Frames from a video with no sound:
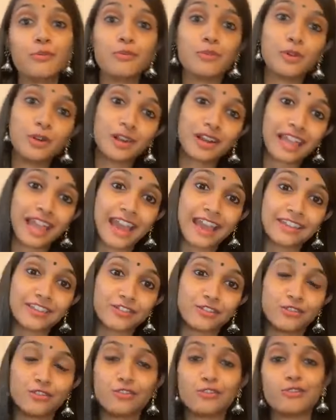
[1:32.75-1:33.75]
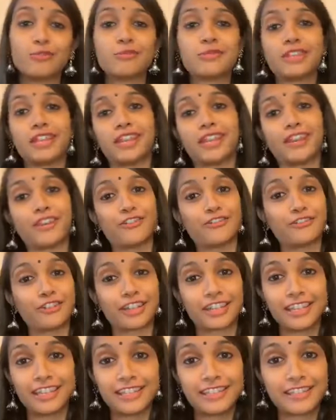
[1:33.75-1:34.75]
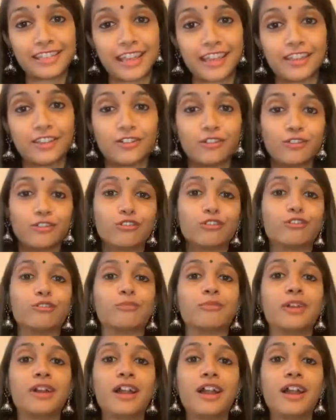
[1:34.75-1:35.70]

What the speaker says: work at home, take care of our kids at home.